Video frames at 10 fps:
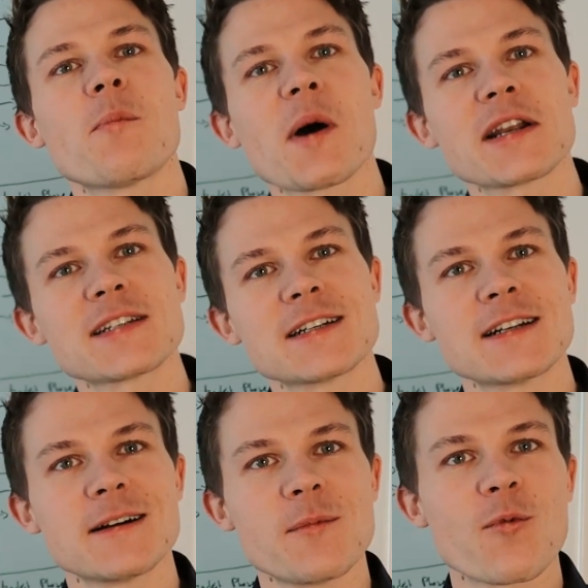But
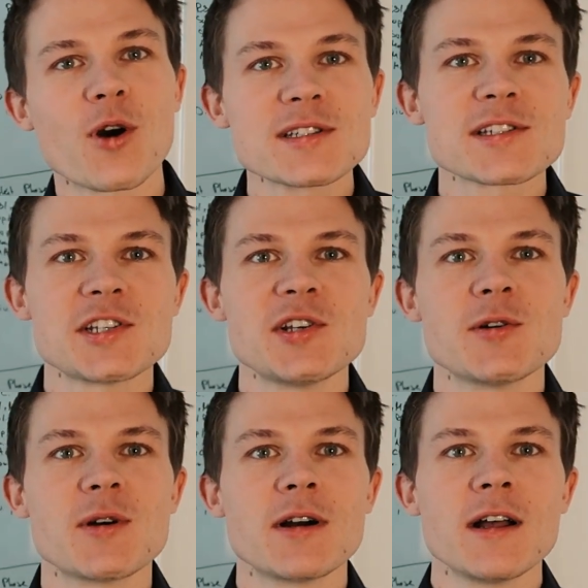once
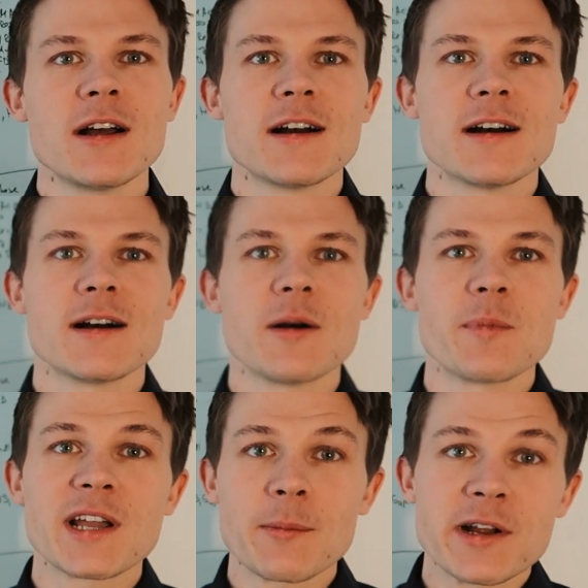you
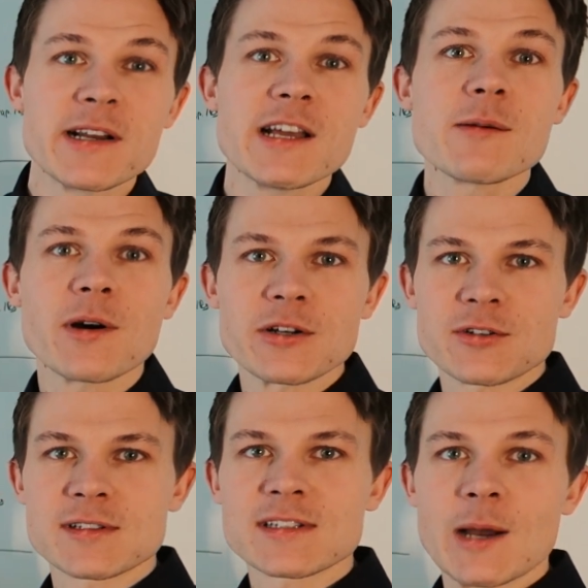become clear about
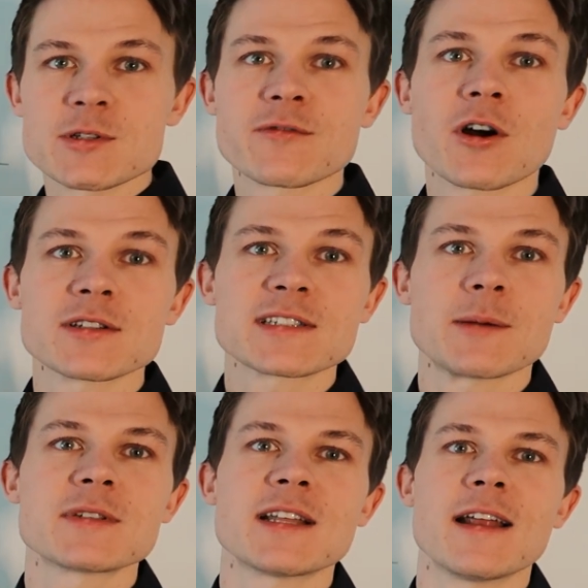those types of
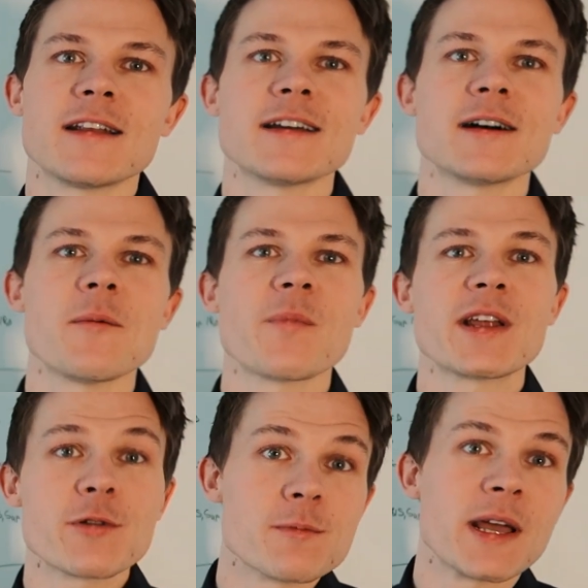concepts, then
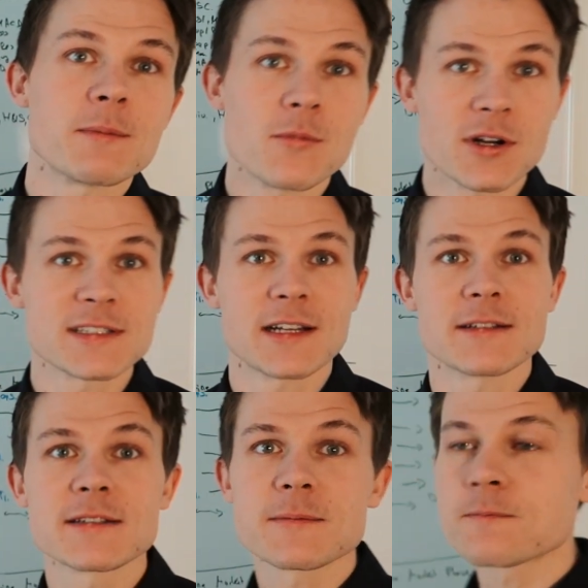it will make more
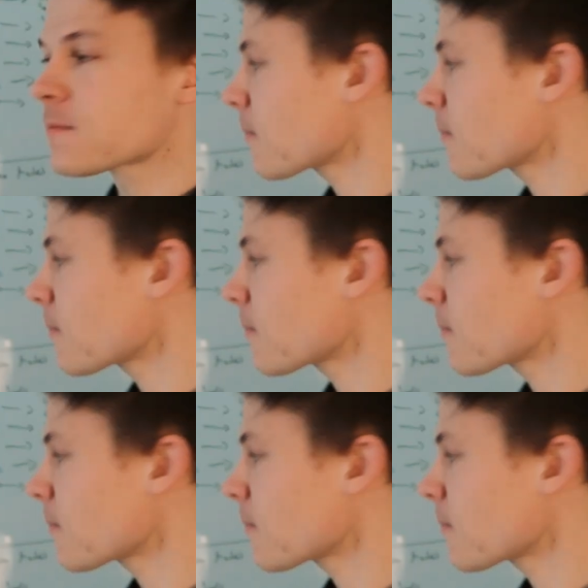sense.